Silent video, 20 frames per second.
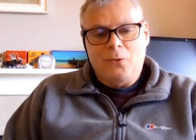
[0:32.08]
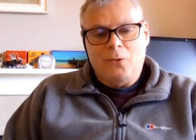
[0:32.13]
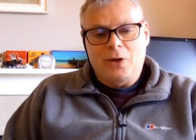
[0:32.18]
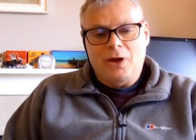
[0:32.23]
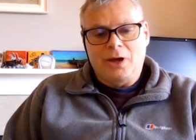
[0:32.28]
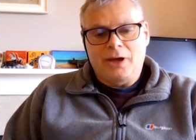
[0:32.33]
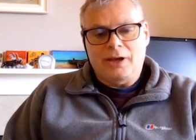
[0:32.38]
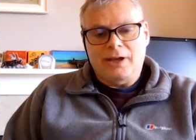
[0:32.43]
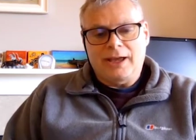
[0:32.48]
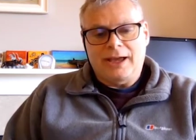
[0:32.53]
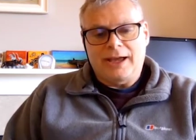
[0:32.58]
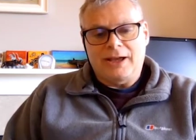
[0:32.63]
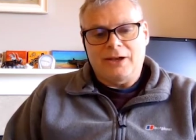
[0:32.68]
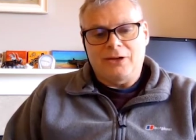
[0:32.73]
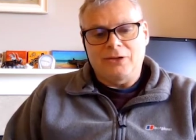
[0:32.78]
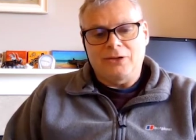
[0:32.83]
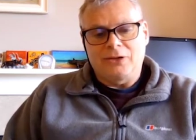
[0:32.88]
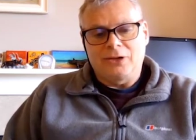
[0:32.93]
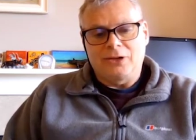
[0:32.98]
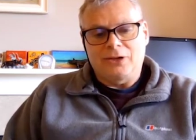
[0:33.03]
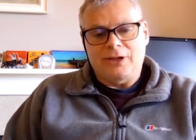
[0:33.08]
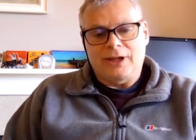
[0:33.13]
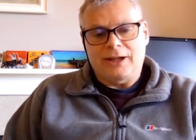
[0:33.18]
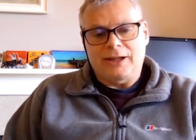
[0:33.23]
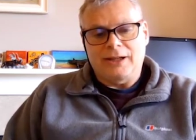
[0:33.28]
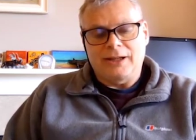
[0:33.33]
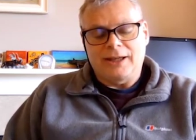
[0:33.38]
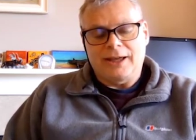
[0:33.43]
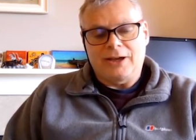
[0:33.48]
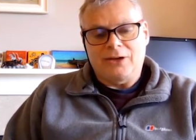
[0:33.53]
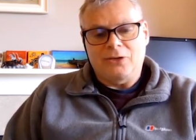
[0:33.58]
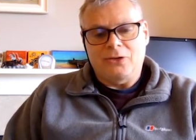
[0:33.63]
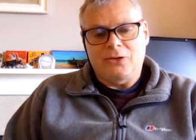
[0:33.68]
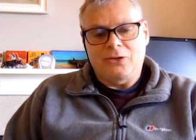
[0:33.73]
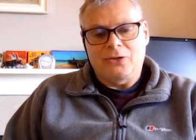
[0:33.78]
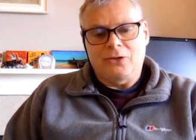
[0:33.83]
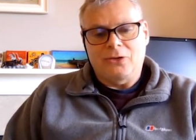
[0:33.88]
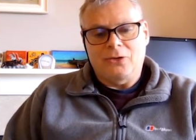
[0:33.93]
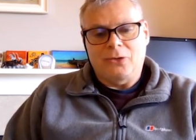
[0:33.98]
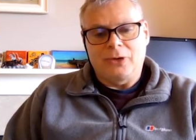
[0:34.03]
work out exactly how
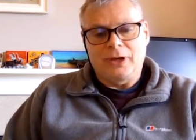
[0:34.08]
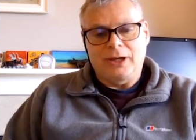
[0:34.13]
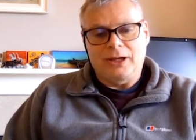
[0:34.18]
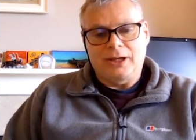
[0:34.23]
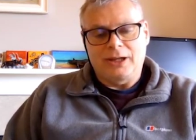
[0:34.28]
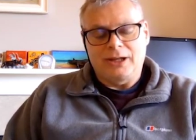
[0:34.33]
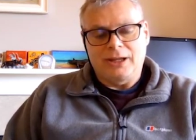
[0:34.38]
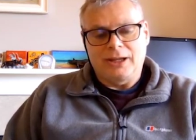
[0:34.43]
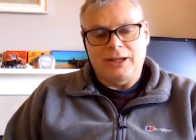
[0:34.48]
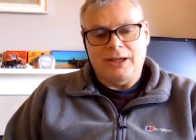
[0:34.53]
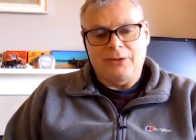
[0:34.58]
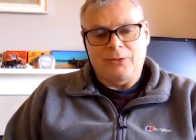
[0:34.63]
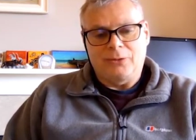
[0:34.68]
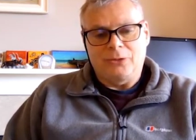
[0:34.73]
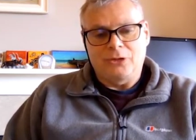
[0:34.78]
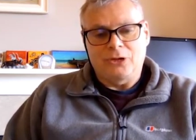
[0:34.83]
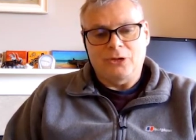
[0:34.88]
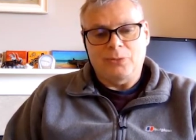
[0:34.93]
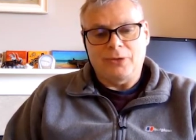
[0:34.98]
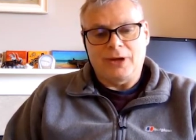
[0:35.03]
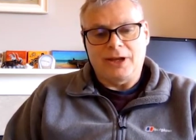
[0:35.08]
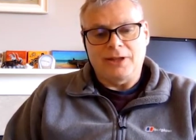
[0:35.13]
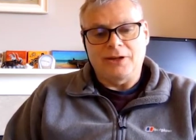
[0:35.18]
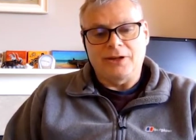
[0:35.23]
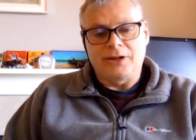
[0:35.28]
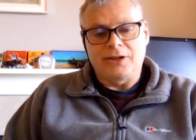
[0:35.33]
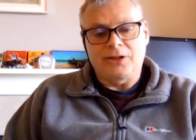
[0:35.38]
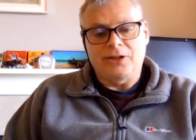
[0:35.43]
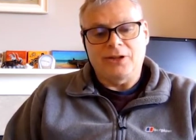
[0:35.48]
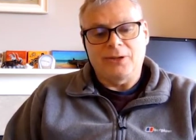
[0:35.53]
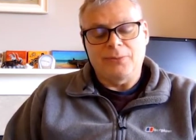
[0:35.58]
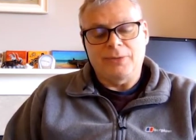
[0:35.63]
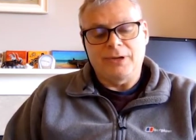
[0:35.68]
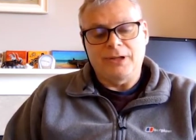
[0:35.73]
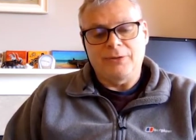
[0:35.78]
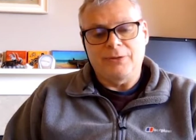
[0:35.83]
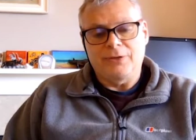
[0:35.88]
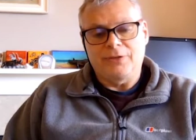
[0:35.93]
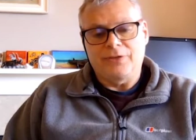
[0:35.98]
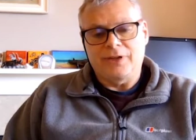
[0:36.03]
quickly it will spread, and it
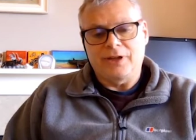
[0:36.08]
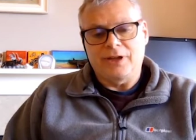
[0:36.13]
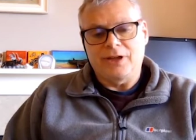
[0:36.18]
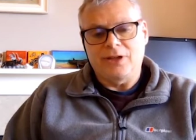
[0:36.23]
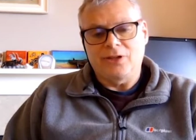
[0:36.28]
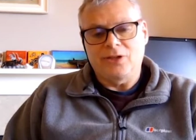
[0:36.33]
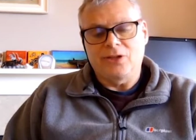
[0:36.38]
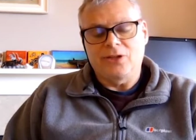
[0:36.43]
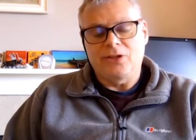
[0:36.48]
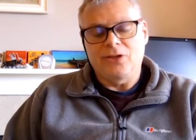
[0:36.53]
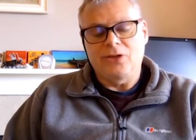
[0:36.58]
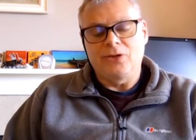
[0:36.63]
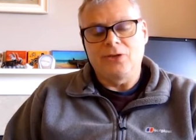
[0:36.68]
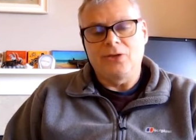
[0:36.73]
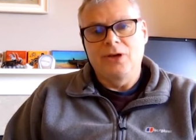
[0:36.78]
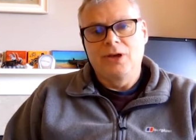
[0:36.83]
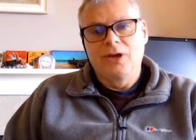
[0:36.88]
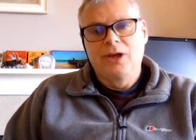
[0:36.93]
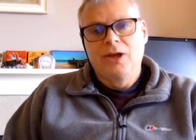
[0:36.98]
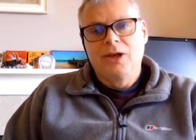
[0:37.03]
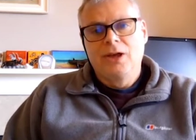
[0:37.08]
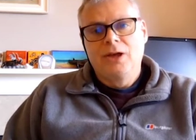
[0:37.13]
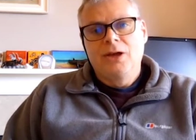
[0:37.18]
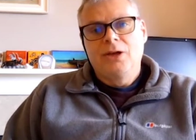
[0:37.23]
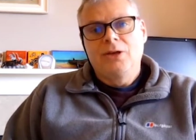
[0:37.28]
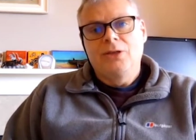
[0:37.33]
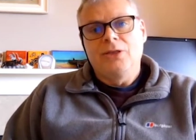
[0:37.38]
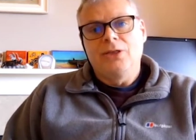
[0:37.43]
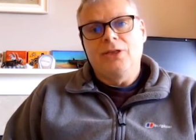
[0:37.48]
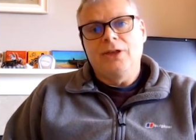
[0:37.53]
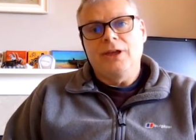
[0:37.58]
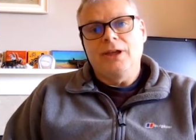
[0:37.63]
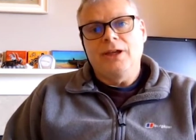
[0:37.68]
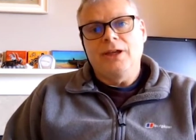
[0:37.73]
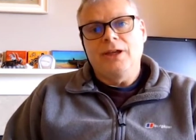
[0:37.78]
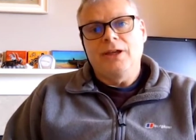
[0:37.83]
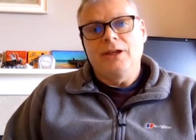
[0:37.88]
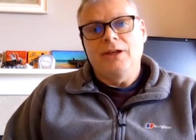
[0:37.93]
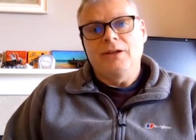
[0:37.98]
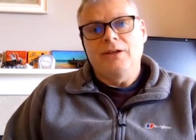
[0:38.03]
simply refers to
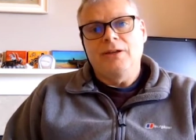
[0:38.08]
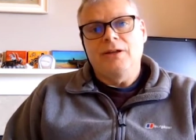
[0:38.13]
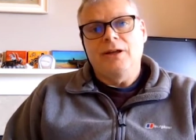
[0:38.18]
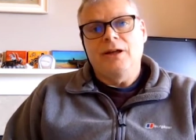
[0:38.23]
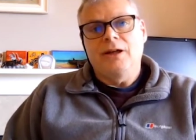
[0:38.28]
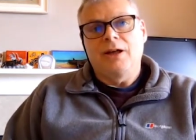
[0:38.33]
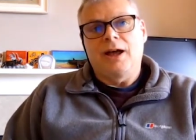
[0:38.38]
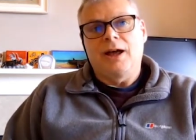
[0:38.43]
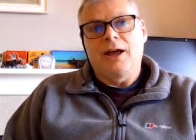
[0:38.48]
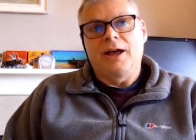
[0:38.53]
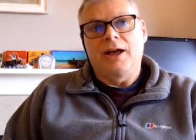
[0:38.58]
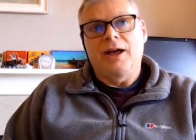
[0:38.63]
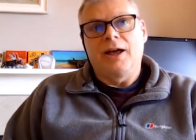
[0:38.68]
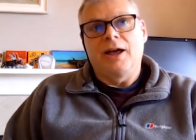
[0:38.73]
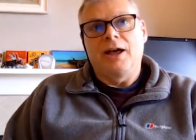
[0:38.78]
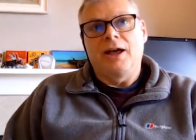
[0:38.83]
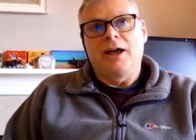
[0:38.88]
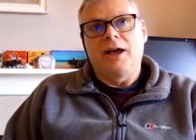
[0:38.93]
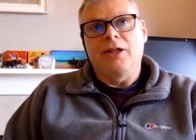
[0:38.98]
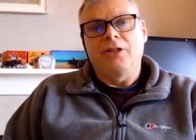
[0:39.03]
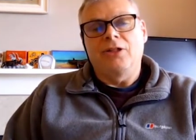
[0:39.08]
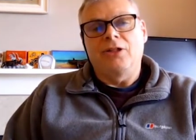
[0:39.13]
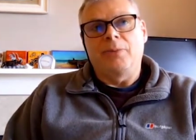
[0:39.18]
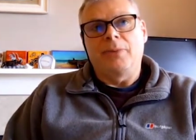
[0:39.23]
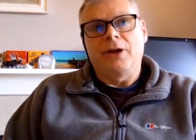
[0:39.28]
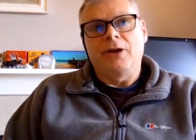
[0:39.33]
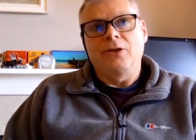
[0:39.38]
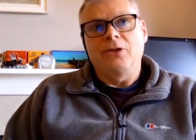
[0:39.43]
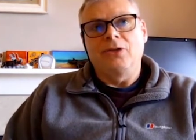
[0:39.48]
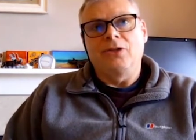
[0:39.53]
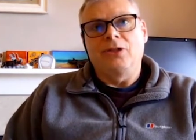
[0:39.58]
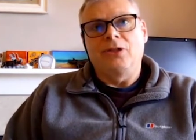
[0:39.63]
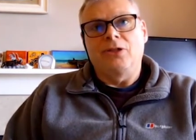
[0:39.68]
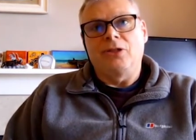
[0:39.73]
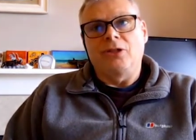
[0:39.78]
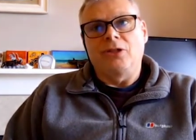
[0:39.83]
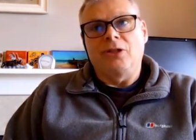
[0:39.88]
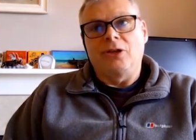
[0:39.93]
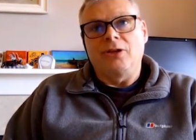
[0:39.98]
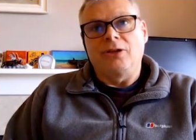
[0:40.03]
the suppose
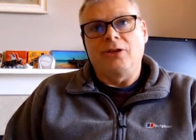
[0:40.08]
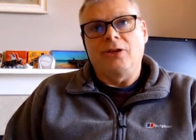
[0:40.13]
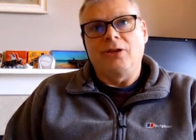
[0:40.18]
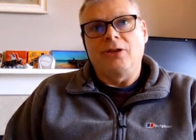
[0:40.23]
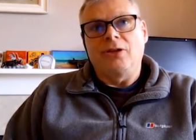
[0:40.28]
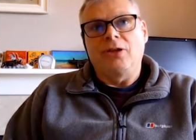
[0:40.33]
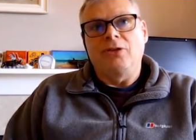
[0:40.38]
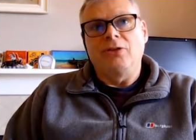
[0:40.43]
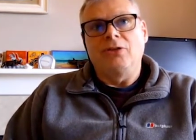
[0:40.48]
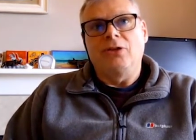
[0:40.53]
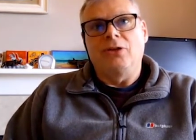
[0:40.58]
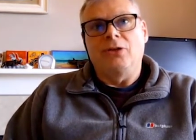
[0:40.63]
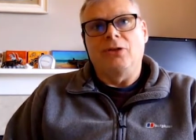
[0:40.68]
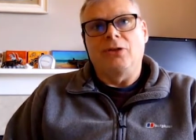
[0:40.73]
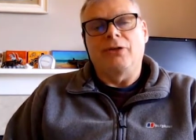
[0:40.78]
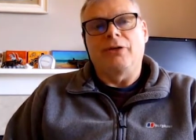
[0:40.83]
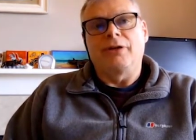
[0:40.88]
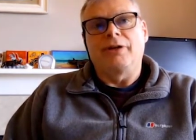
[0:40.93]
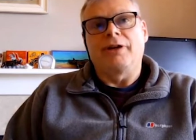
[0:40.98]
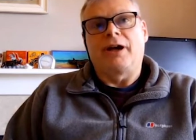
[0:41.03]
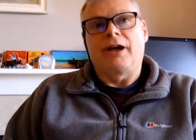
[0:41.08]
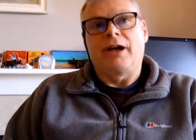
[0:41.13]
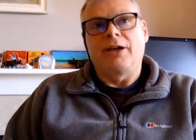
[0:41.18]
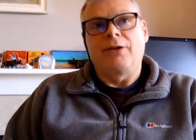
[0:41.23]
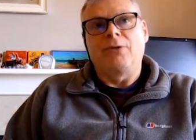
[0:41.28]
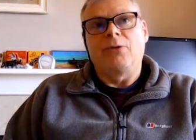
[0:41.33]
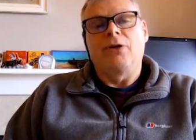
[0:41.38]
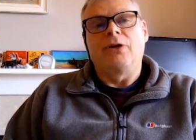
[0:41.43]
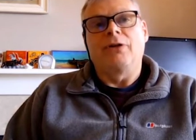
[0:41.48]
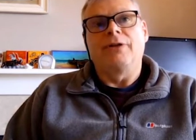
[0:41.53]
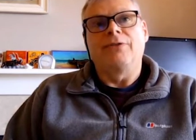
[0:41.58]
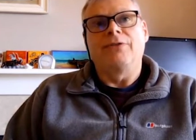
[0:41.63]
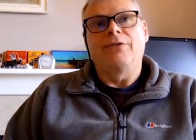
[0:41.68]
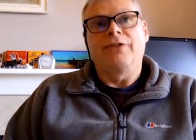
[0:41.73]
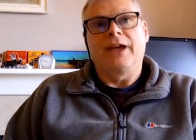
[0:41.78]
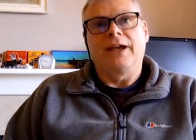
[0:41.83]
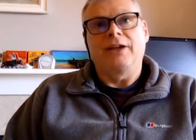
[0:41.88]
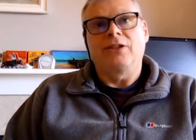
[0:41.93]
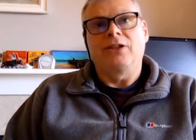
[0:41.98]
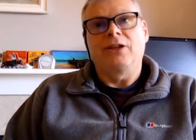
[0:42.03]
that you and I were
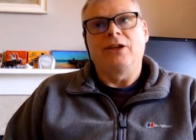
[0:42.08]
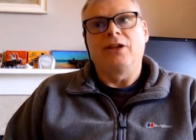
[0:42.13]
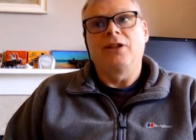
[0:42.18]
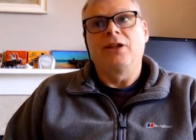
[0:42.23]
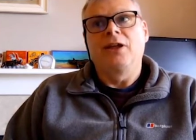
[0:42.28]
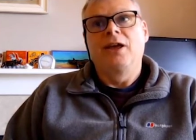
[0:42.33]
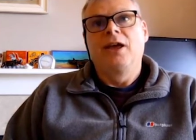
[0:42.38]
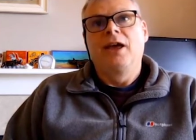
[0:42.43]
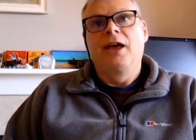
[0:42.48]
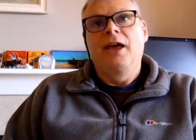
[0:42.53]
infected.